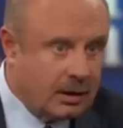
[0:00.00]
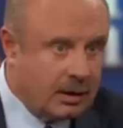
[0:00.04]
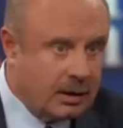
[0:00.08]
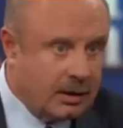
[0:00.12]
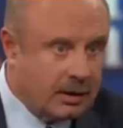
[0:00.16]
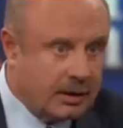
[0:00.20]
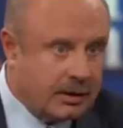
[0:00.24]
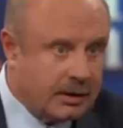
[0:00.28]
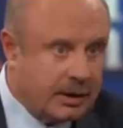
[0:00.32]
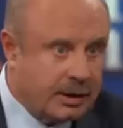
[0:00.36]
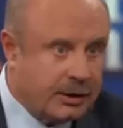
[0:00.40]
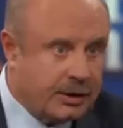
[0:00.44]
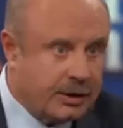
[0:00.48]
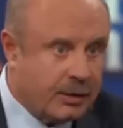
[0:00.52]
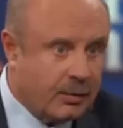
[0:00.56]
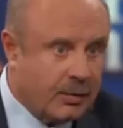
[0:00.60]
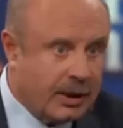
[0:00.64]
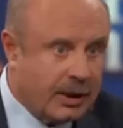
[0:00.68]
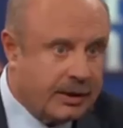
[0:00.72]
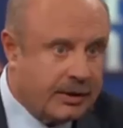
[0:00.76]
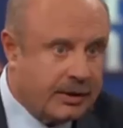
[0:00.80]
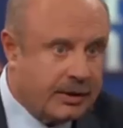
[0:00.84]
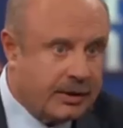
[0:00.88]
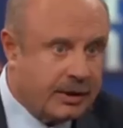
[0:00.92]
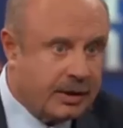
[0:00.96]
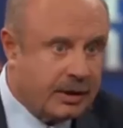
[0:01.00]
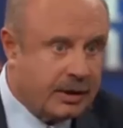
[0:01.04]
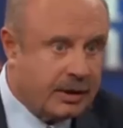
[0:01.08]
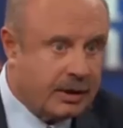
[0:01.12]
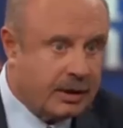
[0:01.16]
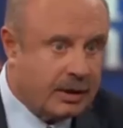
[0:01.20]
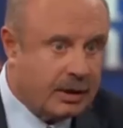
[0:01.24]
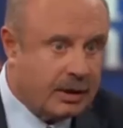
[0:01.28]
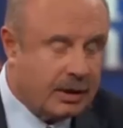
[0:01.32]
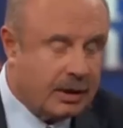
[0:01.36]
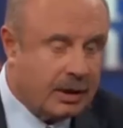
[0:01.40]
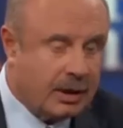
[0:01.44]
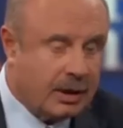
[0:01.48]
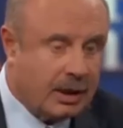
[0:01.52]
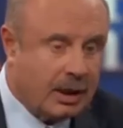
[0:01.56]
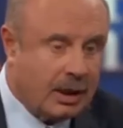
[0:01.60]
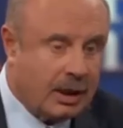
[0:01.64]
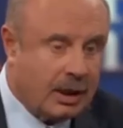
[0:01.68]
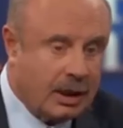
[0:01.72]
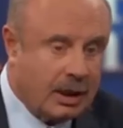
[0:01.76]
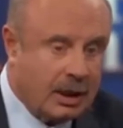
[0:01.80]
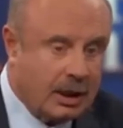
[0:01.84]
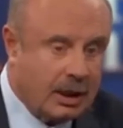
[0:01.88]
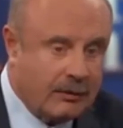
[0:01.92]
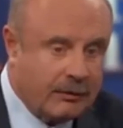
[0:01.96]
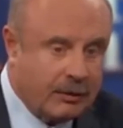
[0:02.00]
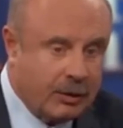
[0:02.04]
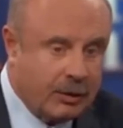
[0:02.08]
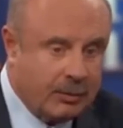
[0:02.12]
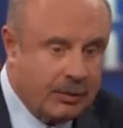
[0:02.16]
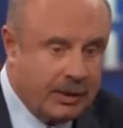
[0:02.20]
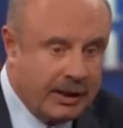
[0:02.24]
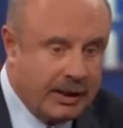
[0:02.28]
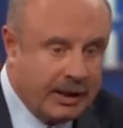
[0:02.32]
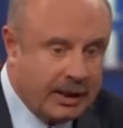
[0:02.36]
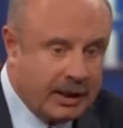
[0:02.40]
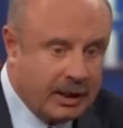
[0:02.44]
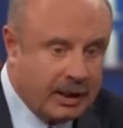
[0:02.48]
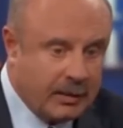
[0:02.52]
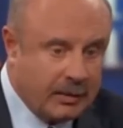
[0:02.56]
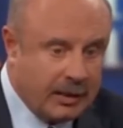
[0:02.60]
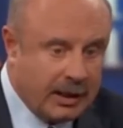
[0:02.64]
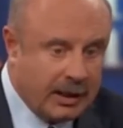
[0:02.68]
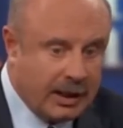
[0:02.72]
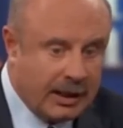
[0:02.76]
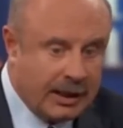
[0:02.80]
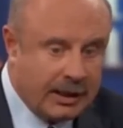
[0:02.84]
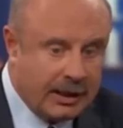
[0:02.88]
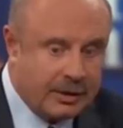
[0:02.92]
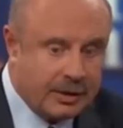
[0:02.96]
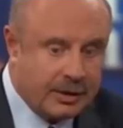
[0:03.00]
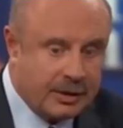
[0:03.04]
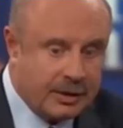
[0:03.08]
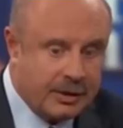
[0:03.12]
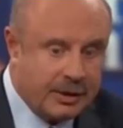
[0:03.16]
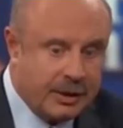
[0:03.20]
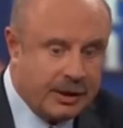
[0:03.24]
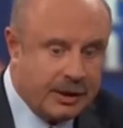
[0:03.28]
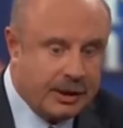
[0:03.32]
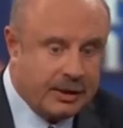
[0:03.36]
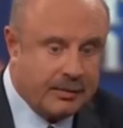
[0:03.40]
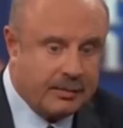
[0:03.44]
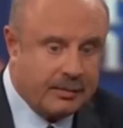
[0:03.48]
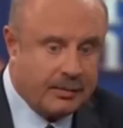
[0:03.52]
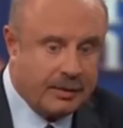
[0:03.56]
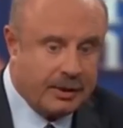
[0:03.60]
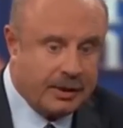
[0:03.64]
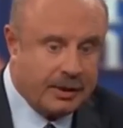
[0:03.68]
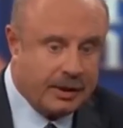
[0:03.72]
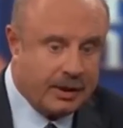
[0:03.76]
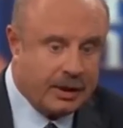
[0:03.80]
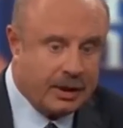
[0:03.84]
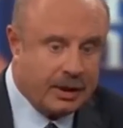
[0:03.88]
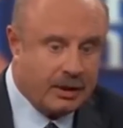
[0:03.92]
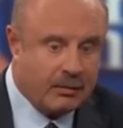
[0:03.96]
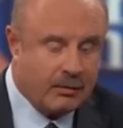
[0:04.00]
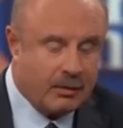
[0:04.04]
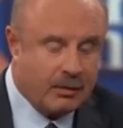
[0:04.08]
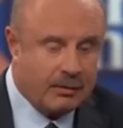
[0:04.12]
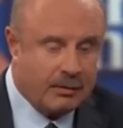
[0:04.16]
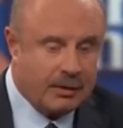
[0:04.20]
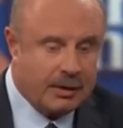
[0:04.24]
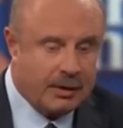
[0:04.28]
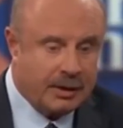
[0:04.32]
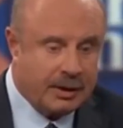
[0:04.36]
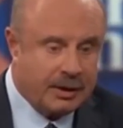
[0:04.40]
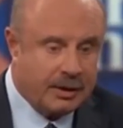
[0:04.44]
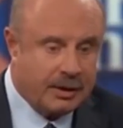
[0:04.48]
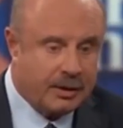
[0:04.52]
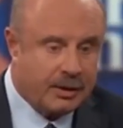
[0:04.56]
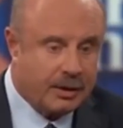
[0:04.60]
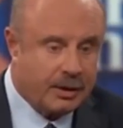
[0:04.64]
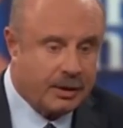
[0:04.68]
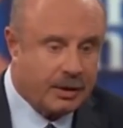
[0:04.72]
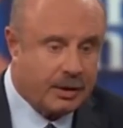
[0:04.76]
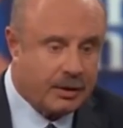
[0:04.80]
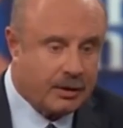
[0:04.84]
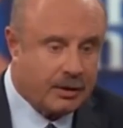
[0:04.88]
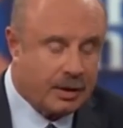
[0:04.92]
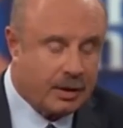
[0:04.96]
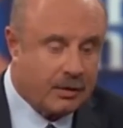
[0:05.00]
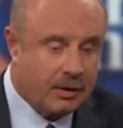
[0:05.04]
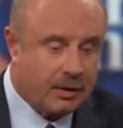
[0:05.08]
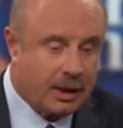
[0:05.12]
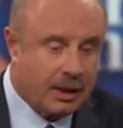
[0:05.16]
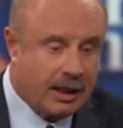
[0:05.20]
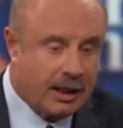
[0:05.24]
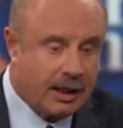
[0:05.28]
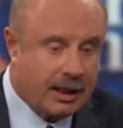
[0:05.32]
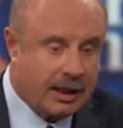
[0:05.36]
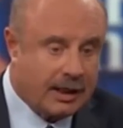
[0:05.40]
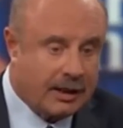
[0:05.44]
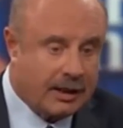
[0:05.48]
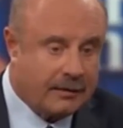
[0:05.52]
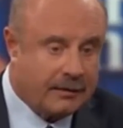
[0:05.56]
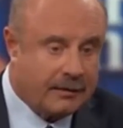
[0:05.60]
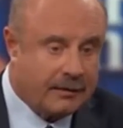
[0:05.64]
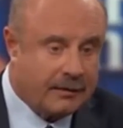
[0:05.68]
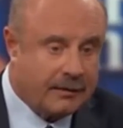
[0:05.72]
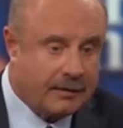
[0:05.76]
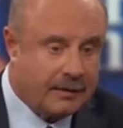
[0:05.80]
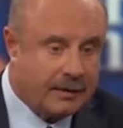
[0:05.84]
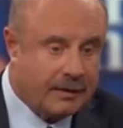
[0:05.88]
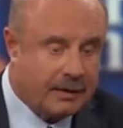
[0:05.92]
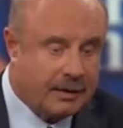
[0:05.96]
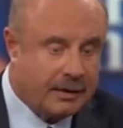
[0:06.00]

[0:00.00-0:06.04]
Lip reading: The situation of you being in a relationship with a young woman that took her own life.